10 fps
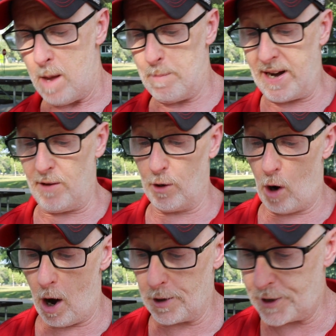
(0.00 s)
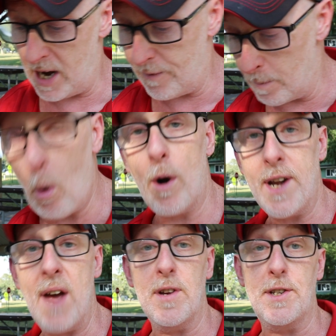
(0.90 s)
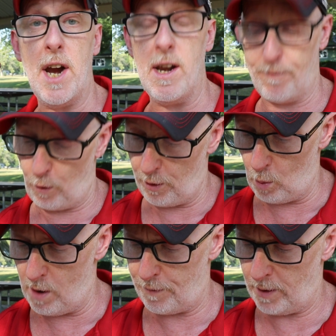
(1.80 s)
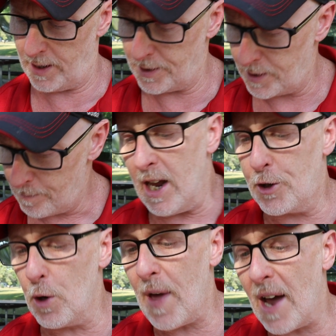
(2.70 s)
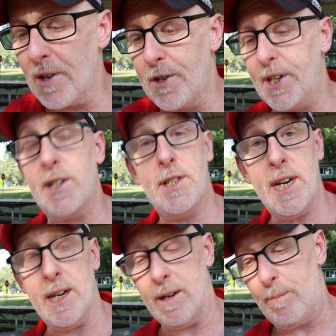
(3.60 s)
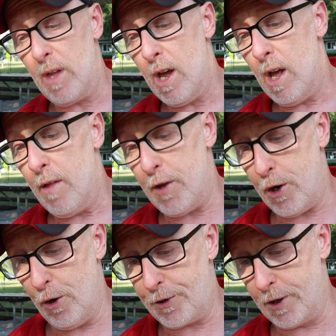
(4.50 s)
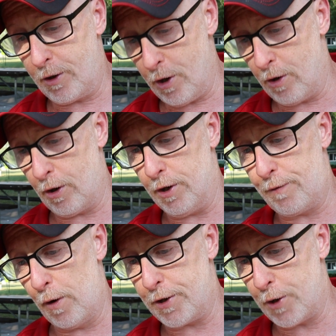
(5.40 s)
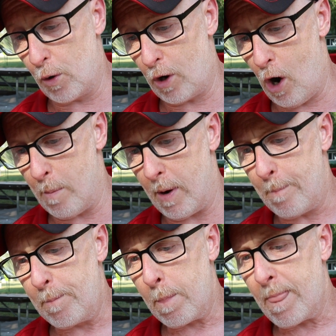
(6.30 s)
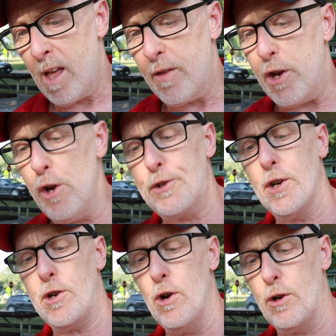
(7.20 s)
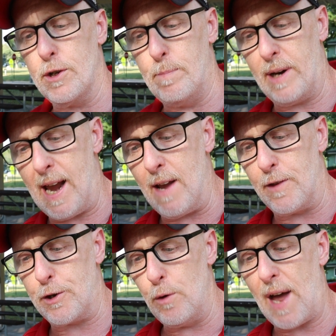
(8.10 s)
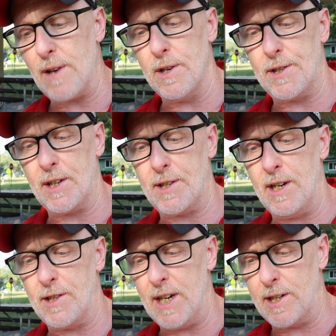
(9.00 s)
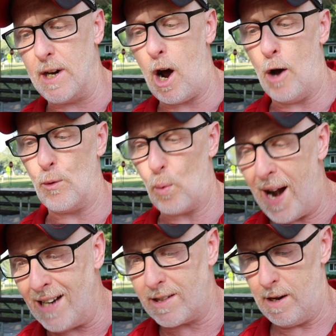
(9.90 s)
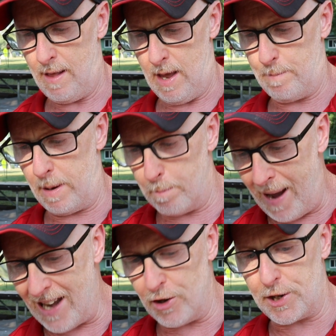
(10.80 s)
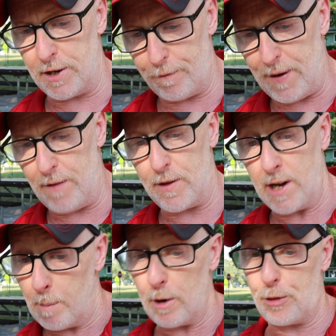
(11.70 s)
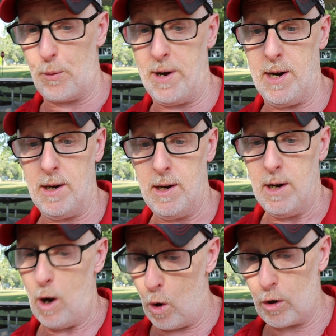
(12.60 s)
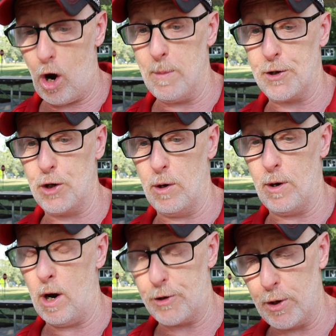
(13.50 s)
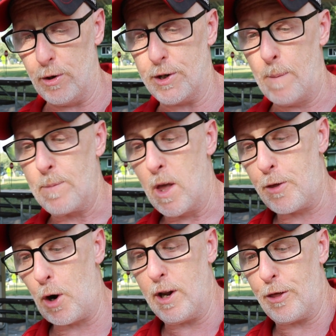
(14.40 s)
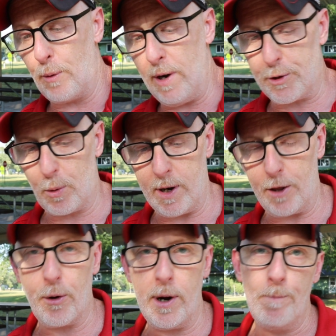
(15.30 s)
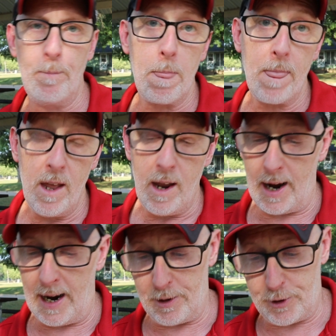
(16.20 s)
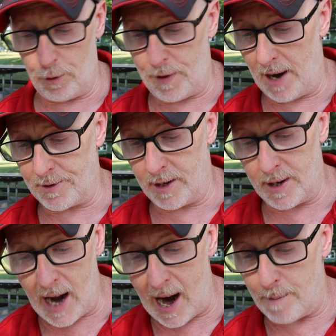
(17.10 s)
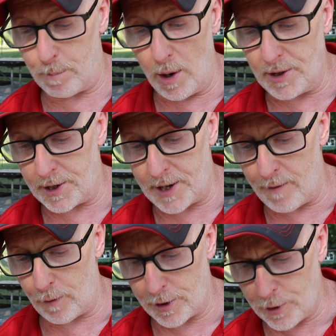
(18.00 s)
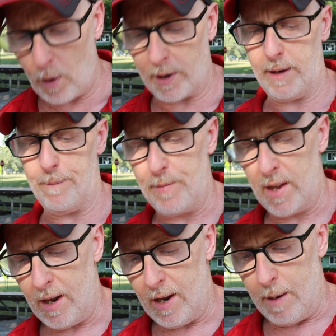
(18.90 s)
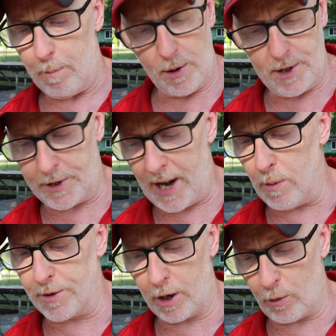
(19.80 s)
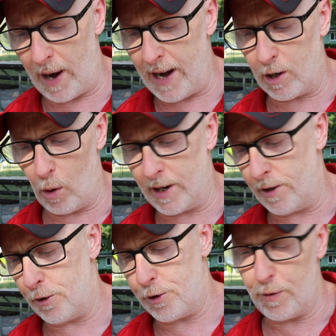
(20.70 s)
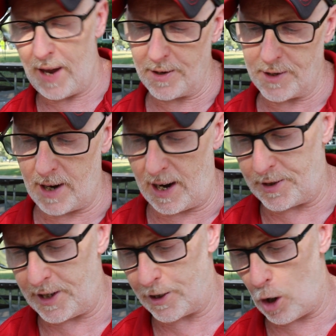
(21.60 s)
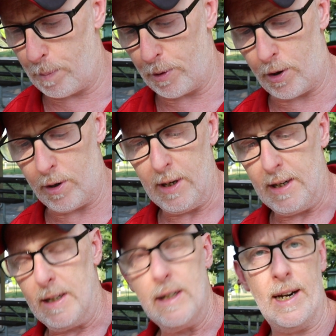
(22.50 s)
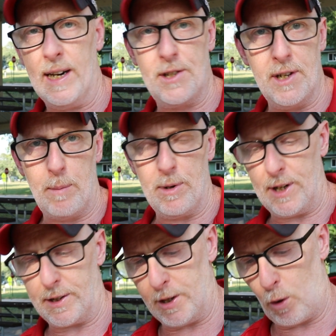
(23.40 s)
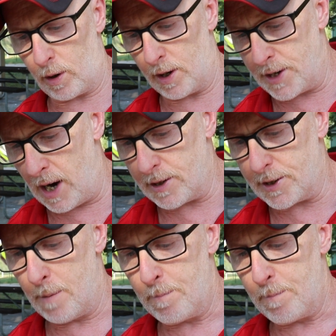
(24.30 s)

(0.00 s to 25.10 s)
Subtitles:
making the loss even more devastating for the Wolverines. In 2016, the Houston Cougars versus Oklahoma. The Houston Cougars began the 2016 season unranked, but managed to defeat the number 3 Oklahoma Sooners 33-23. 2009, Boise State versus Oregon. Boise State was unranked going into the 2009 season opener against the number 16 Oregon Ducks.